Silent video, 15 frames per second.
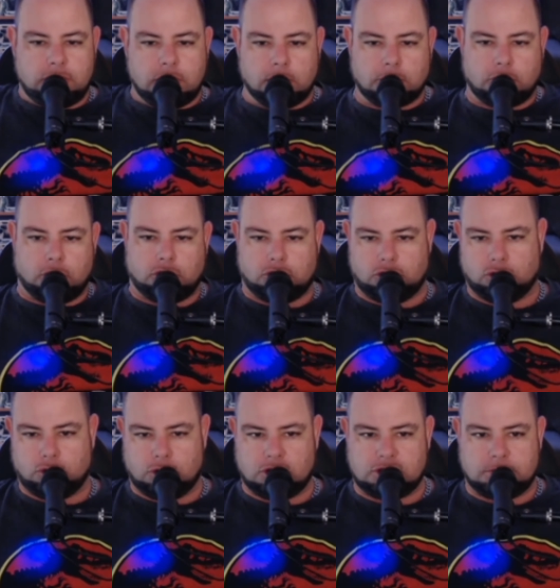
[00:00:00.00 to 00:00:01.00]
video I'm going to
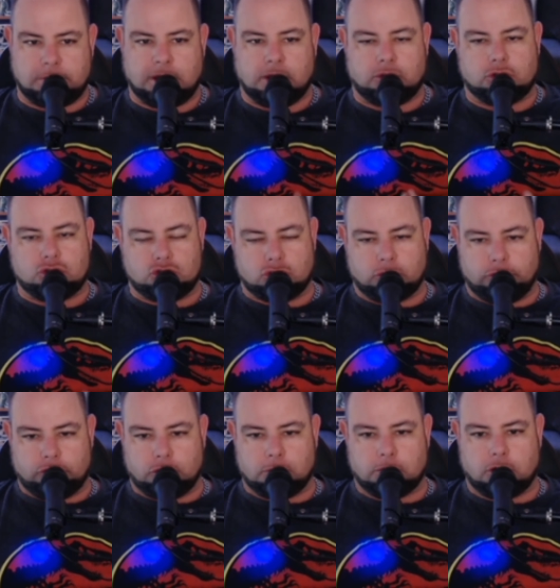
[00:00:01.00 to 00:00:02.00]
do is about the short
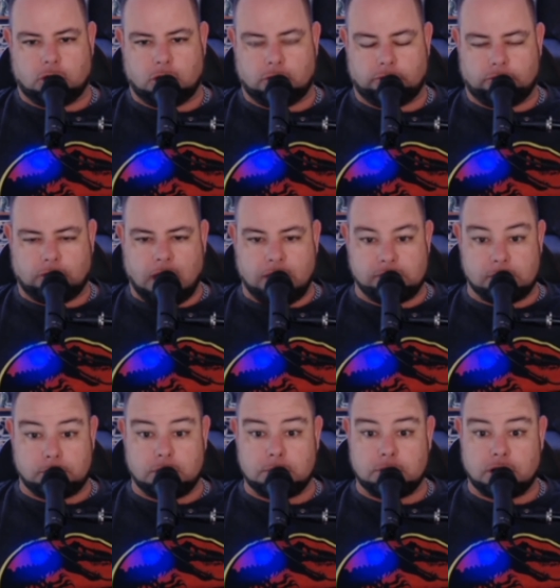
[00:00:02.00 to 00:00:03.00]
film that I've have
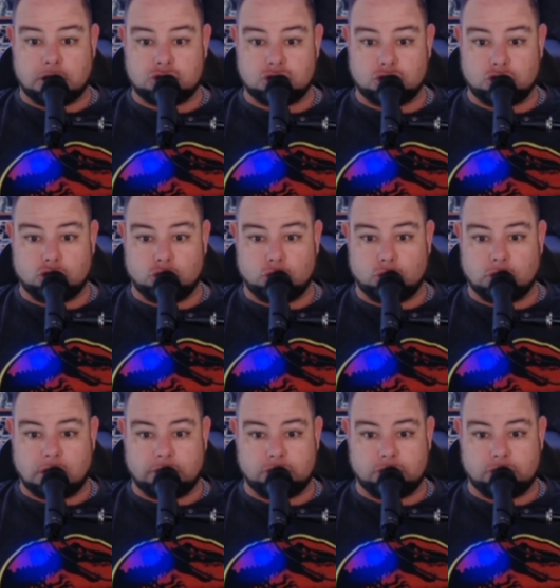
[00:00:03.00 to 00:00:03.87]
in pre-production called